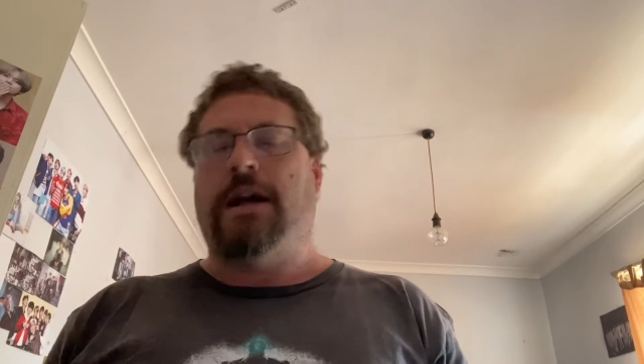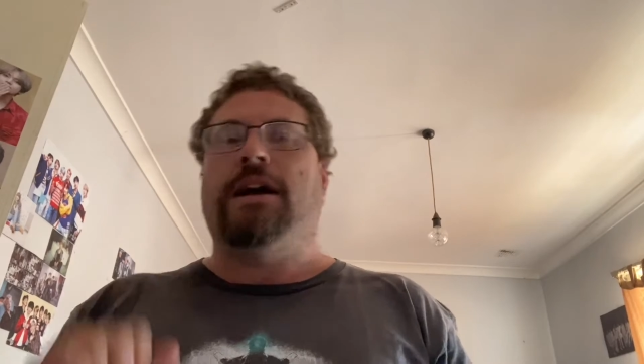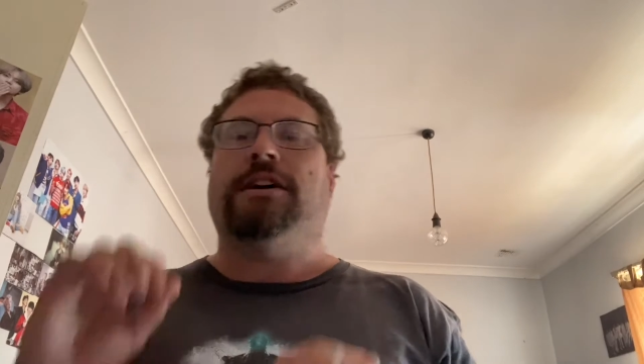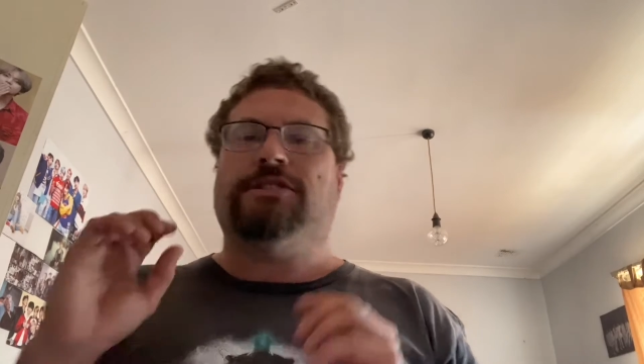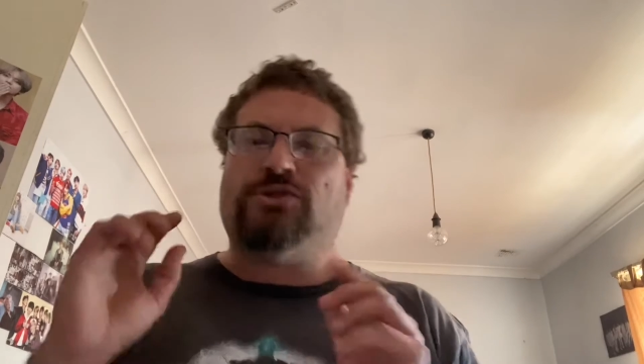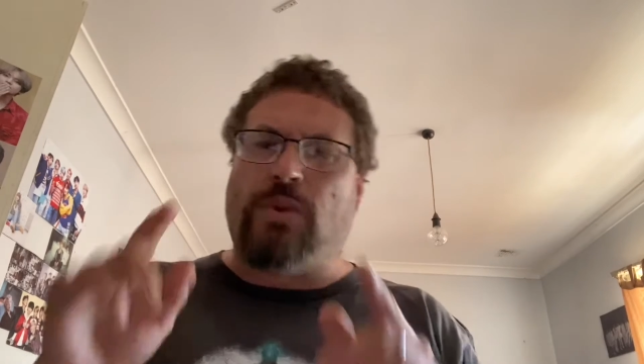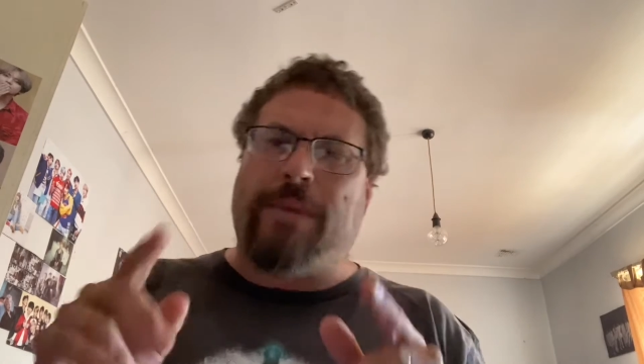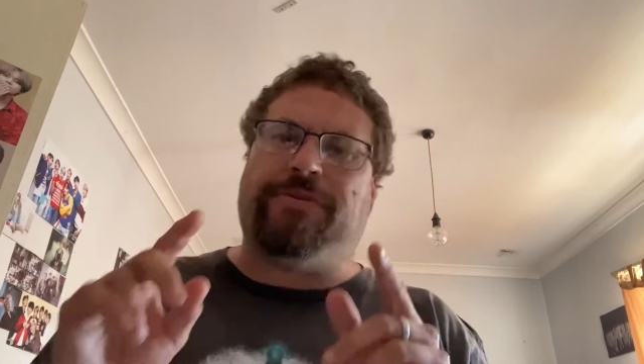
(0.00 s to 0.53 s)

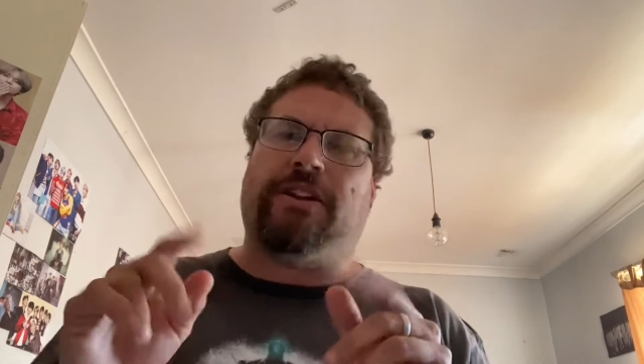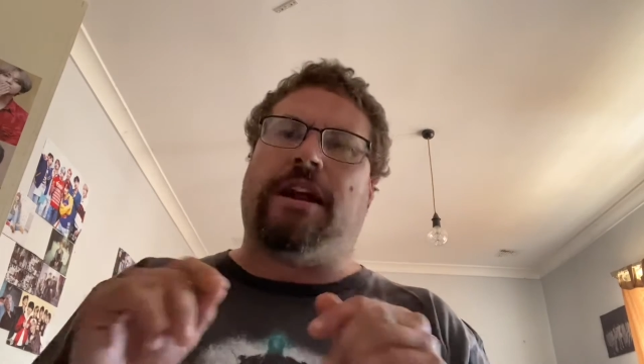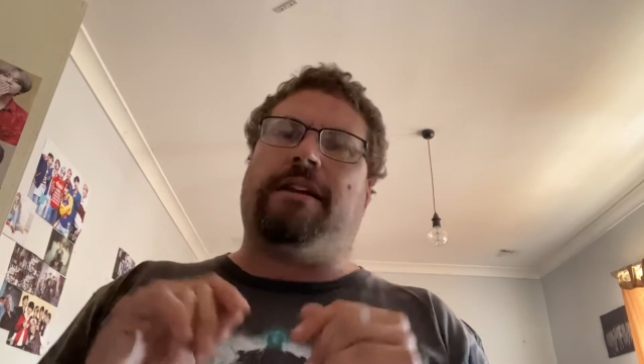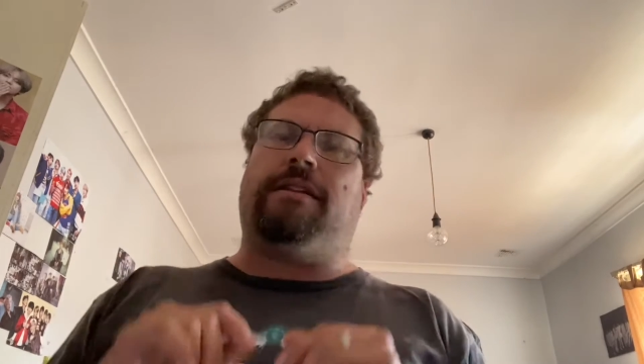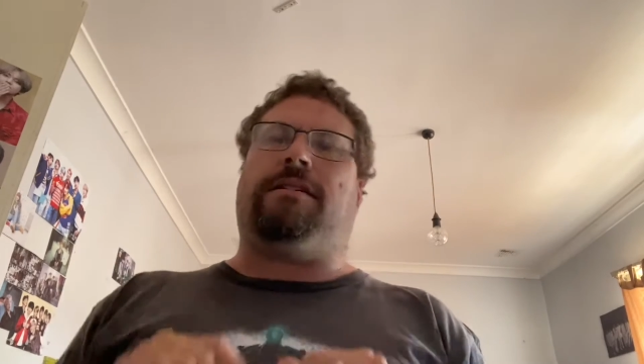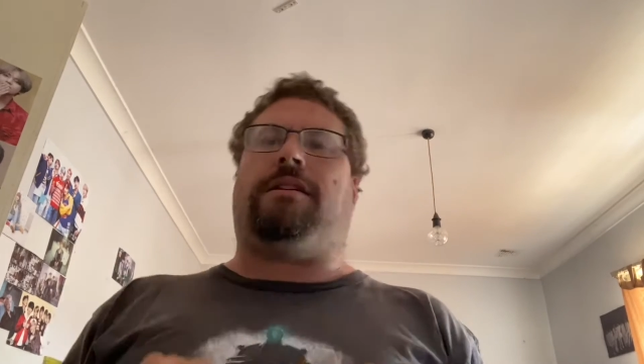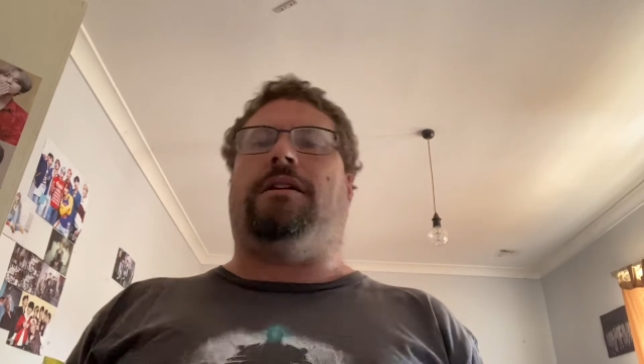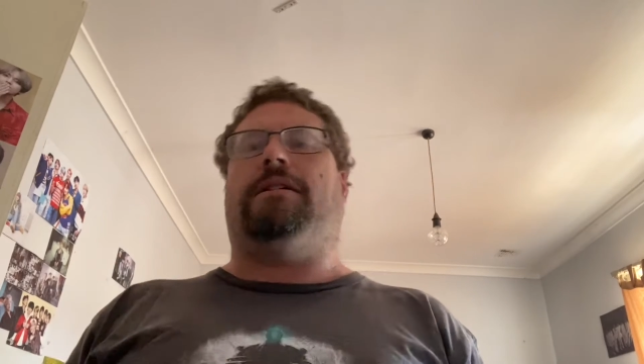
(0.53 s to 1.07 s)
Swept it under
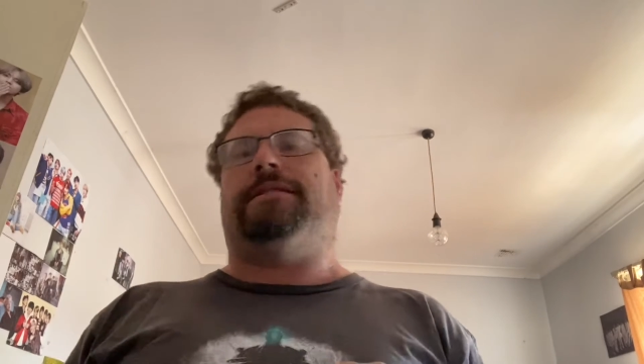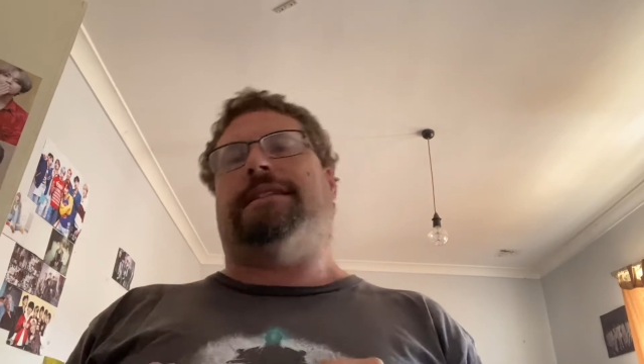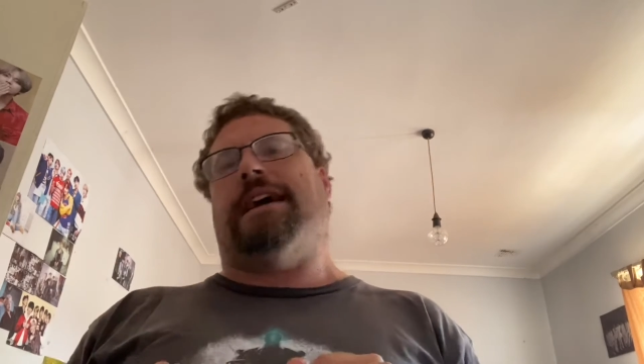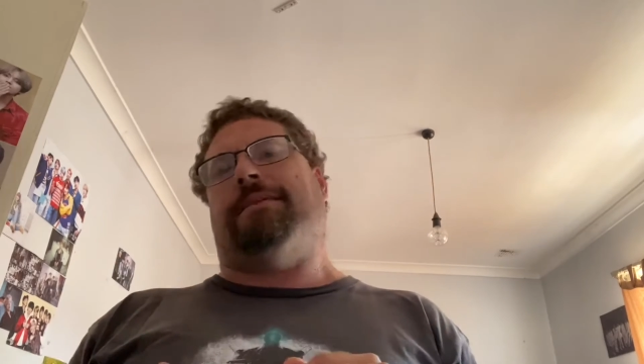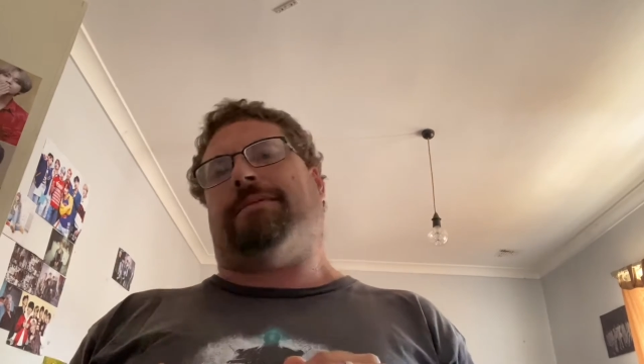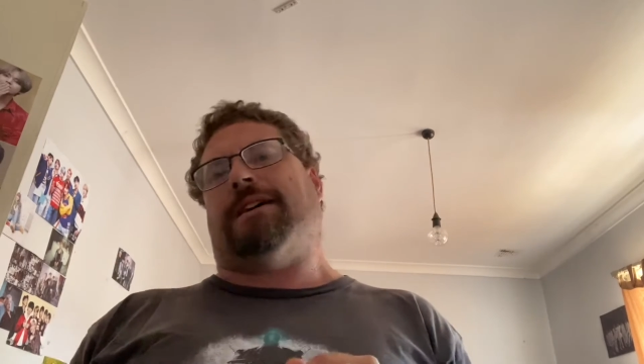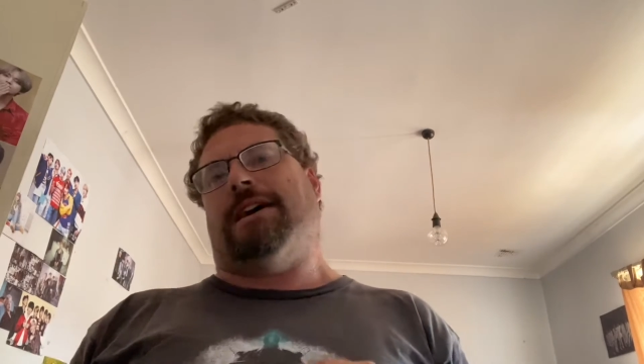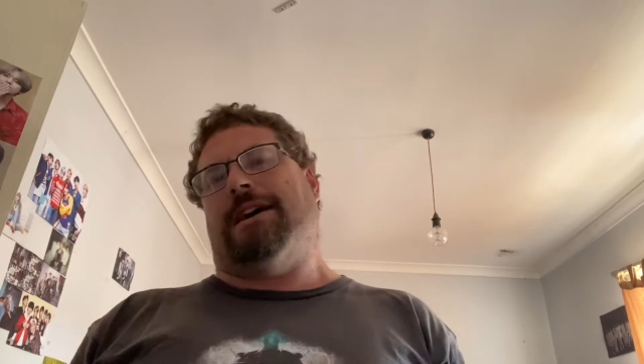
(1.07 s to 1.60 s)
the
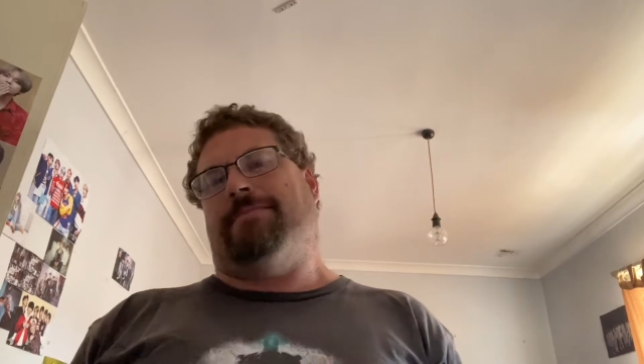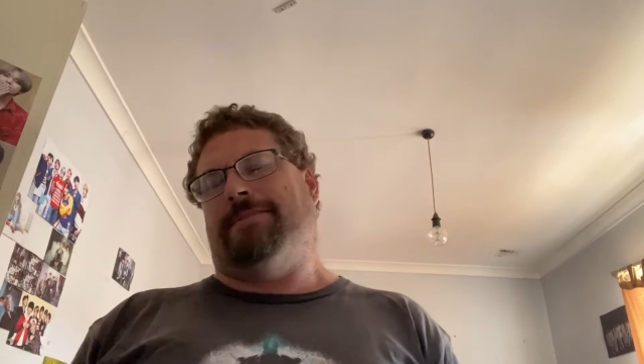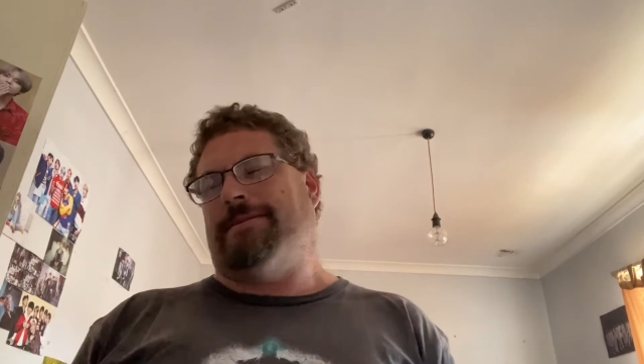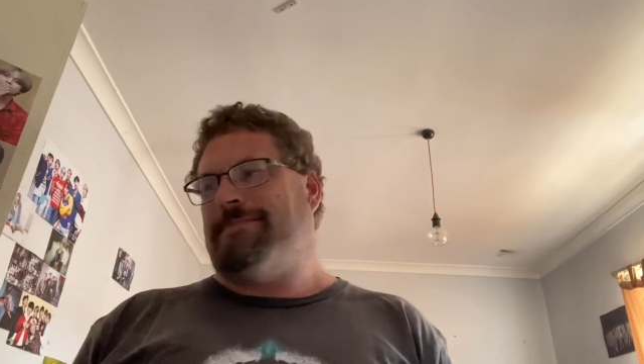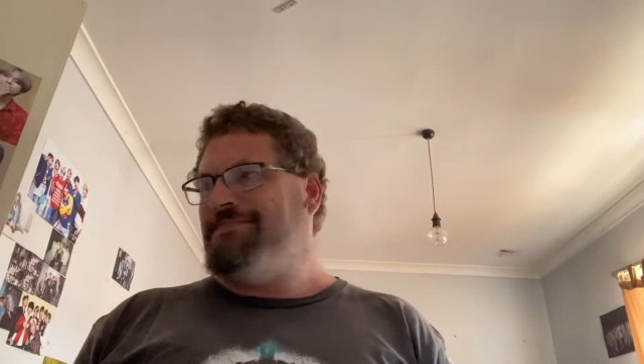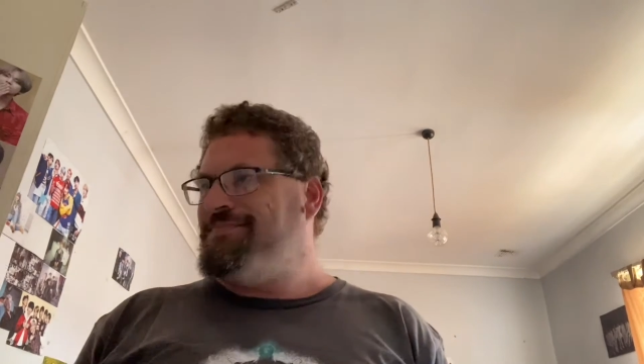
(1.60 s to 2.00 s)
goddamn carpet.